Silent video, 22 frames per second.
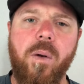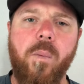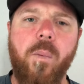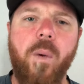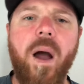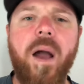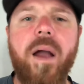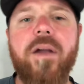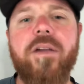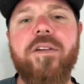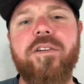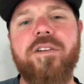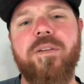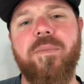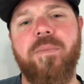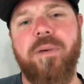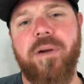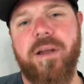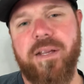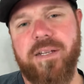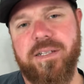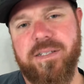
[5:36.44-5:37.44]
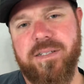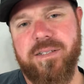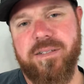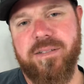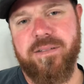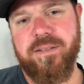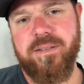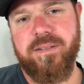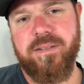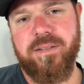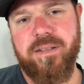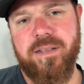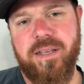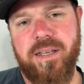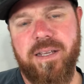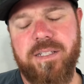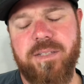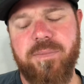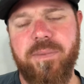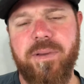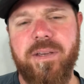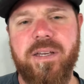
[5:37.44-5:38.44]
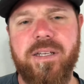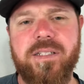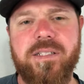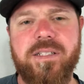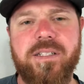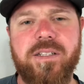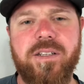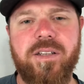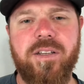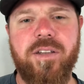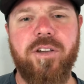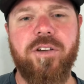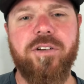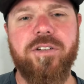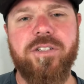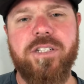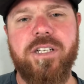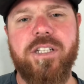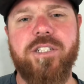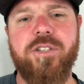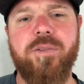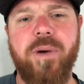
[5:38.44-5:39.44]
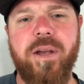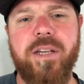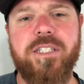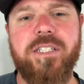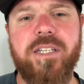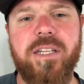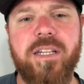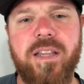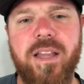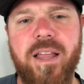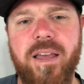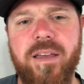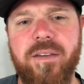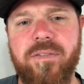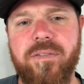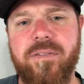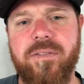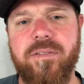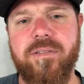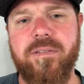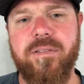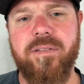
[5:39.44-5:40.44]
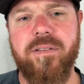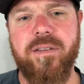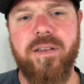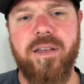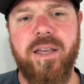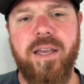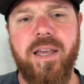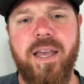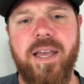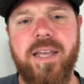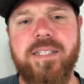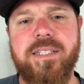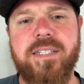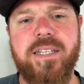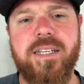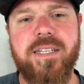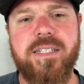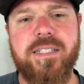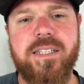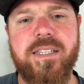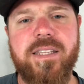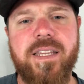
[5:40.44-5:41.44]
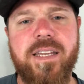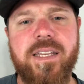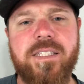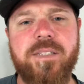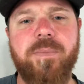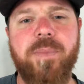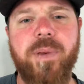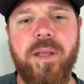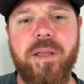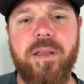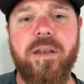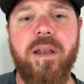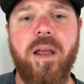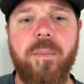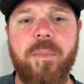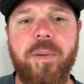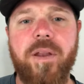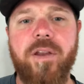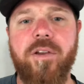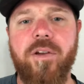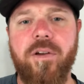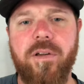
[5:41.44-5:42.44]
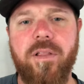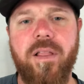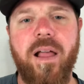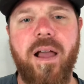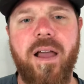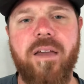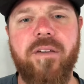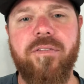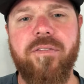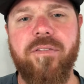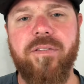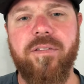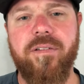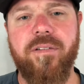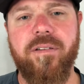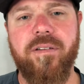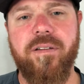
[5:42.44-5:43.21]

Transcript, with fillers: Why are you depressed? Is it because your situation in life? Is it because of things building up in your life?